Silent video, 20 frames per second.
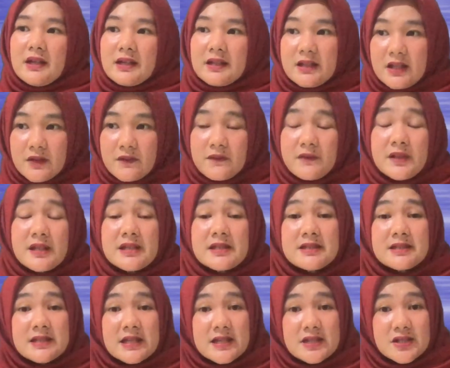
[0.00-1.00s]
give the
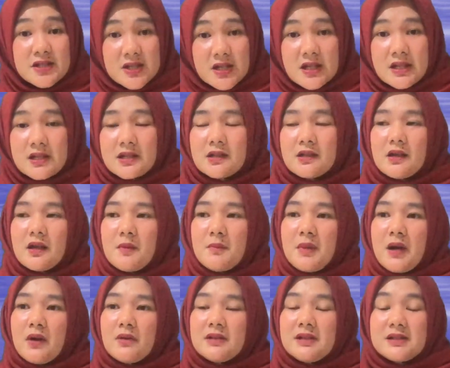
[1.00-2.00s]
injection,
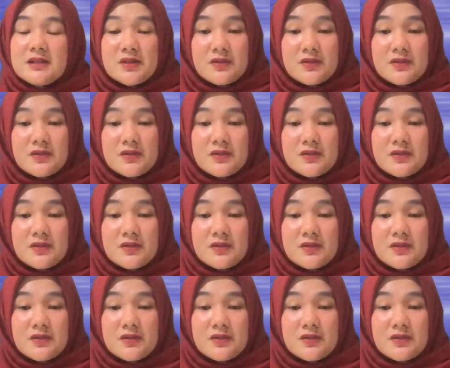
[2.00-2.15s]
about the